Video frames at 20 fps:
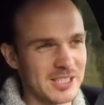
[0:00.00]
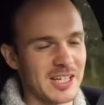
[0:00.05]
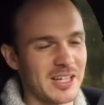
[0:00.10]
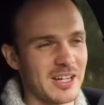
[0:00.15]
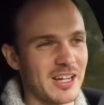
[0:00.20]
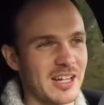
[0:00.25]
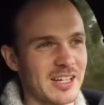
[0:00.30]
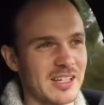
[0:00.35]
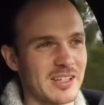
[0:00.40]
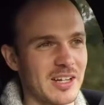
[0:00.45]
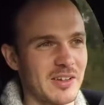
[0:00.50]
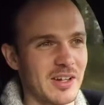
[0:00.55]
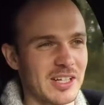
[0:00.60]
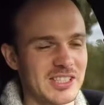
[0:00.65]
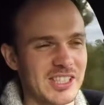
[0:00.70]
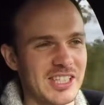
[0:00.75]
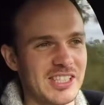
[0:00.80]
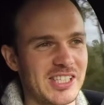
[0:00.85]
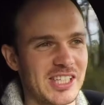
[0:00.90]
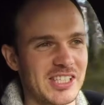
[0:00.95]
say, like, a
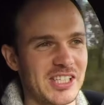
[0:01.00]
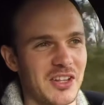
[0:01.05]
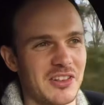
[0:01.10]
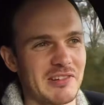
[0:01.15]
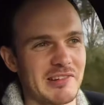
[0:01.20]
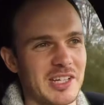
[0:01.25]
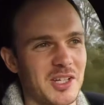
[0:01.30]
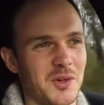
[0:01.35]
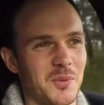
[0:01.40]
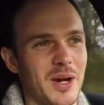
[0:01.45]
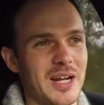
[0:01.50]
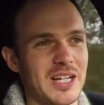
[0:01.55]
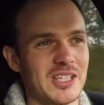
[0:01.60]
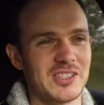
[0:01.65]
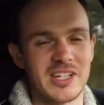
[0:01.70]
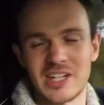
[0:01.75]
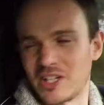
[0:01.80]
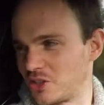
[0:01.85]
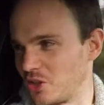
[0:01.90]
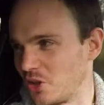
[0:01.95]
C sixty-three in the wet
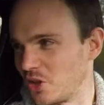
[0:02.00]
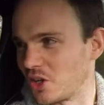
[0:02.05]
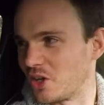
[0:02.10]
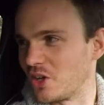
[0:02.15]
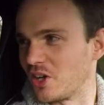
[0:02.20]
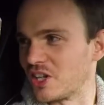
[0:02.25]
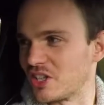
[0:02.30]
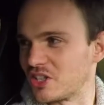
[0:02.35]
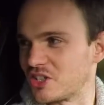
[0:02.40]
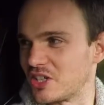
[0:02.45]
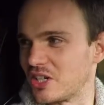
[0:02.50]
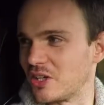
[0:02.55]
is like a turtle on its